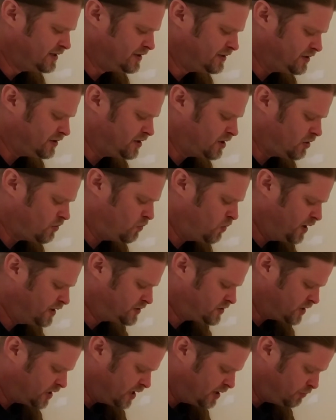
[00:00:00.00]
You know,
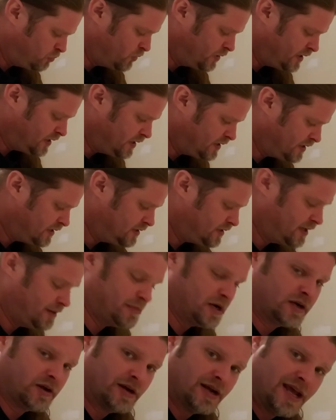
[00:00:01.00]
what's up with it? Am
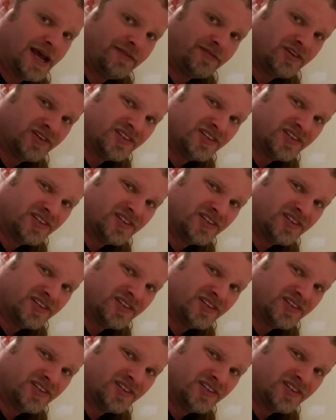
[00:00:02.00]
I going to have